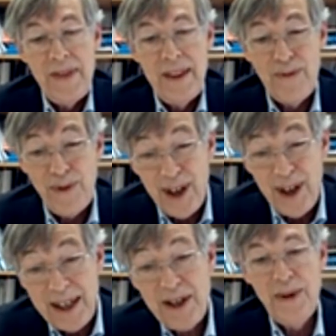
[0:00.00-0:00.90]
The
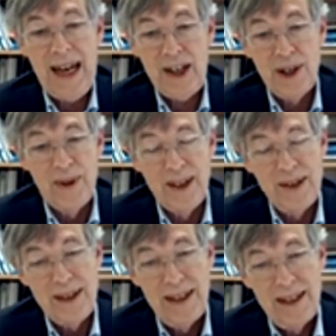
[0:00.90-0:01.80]
French reaction
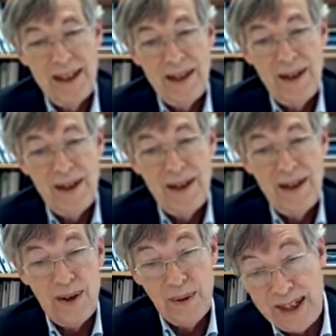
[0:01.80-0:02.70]
was,
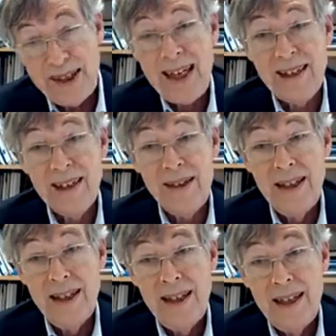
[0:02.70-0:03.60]
wait a second,
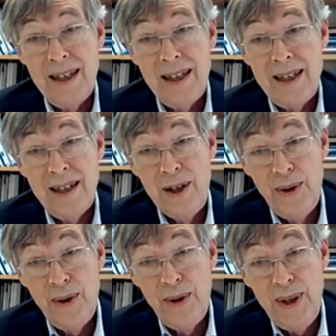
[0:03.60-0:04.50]

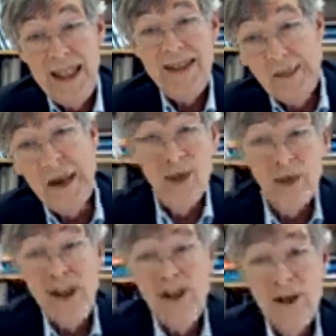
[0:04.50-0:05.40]
Greece is a member
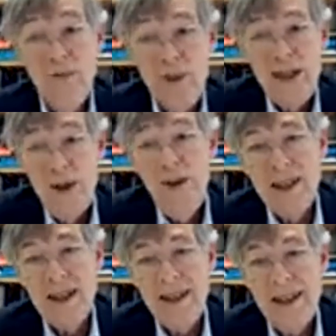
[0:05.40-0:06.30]
of the European
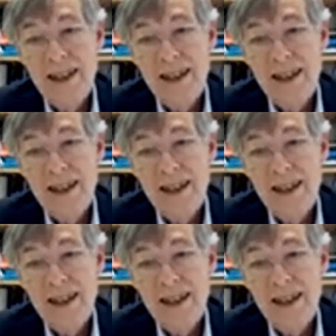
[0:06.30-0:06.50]
Union.